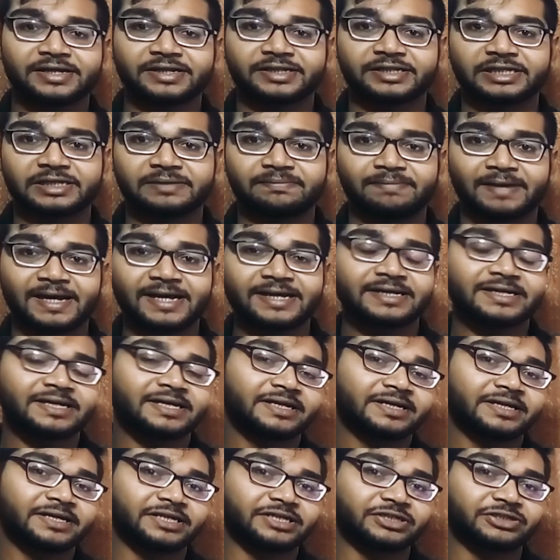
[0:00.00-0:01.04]
the bank
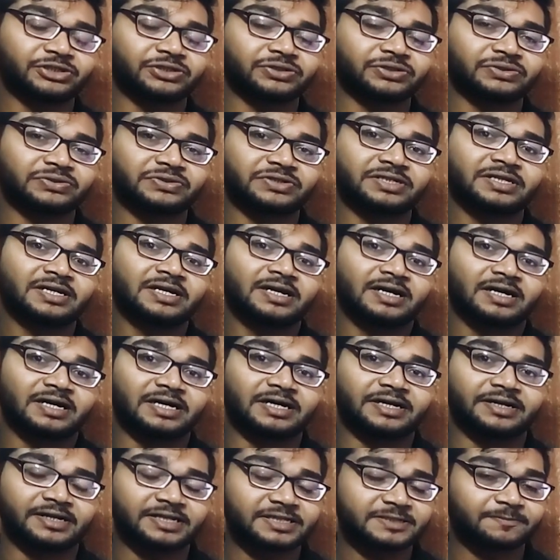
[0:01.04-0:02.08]
issues
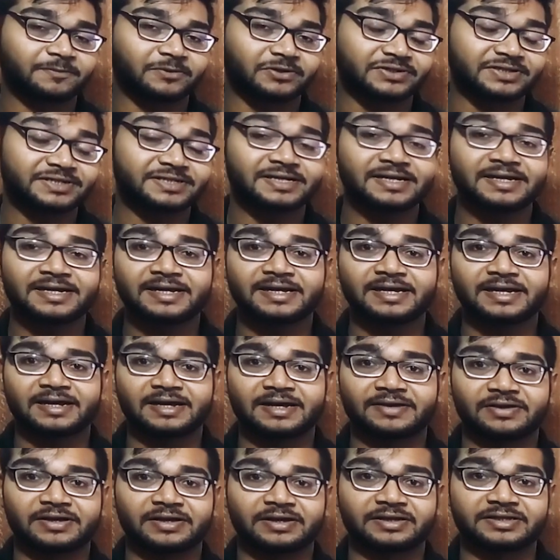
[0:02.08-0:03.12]
a response
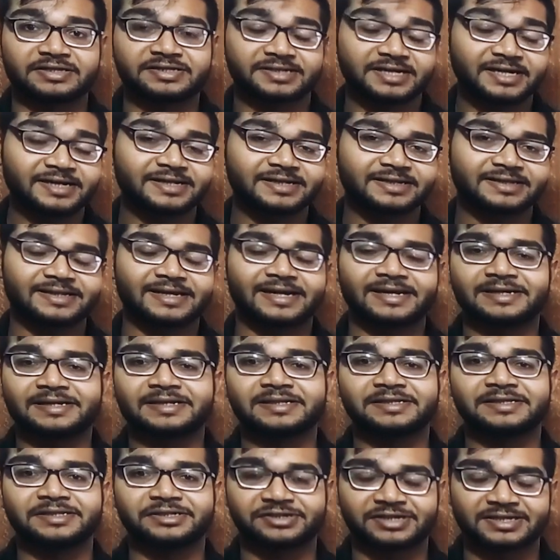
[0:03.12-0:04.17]
stating that
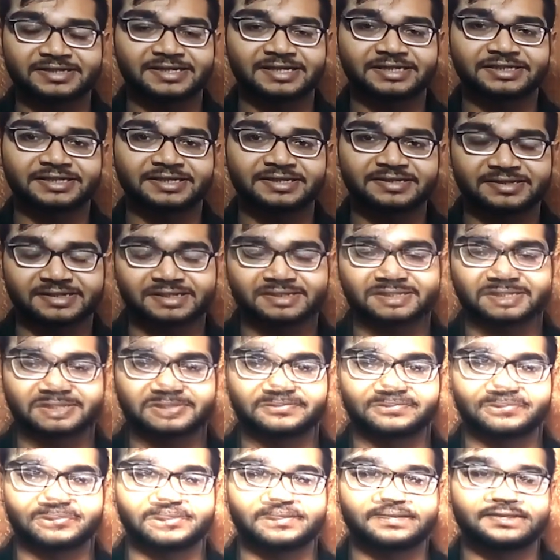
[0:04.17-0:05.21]
the transaction is
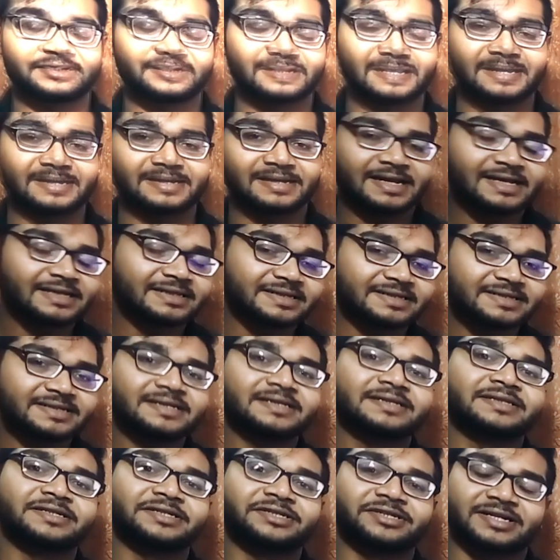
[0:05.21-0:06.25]
successful. And like this,
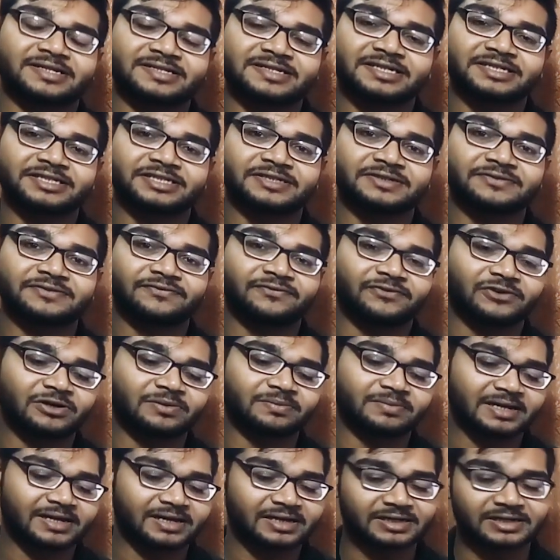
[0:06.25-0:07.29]
the transaction
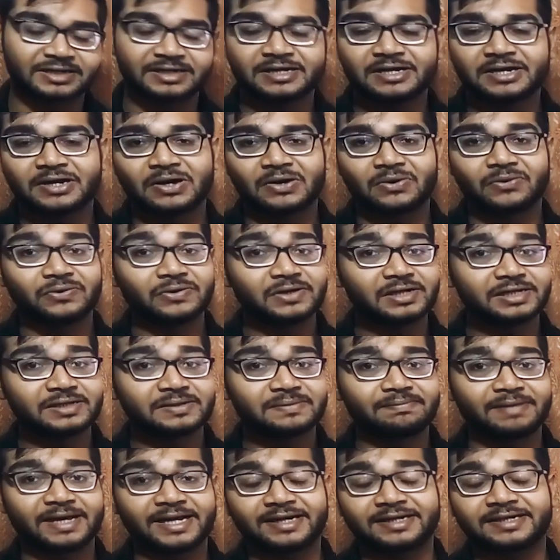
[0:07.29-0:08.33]
from a older
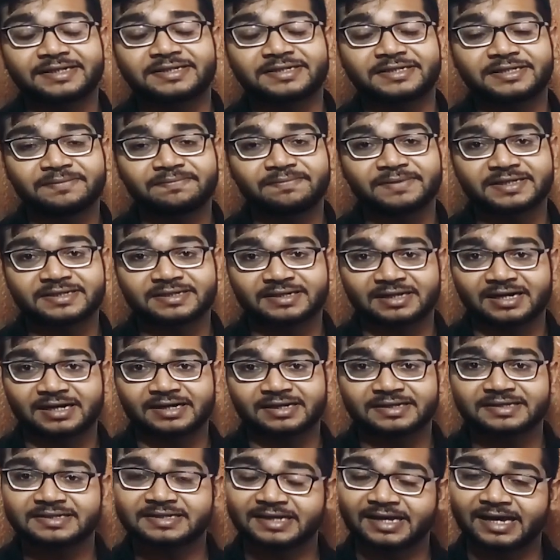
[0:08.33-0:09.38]
magnetic strip based
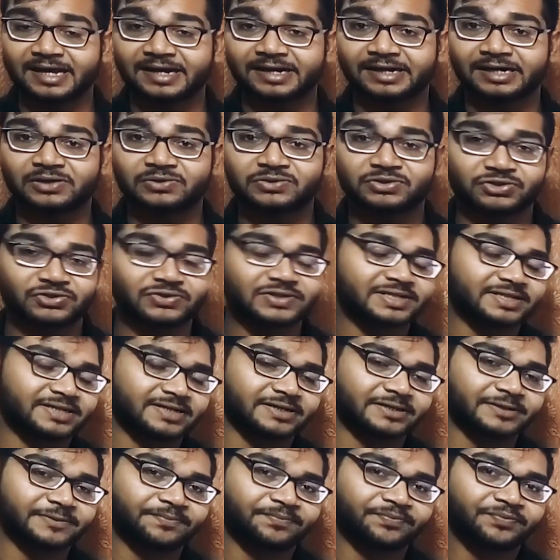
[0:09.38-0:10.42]
card is carried out so
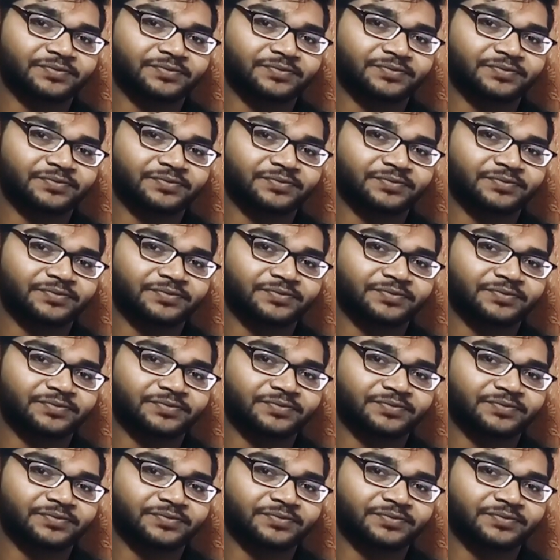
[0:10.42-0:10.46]
easily.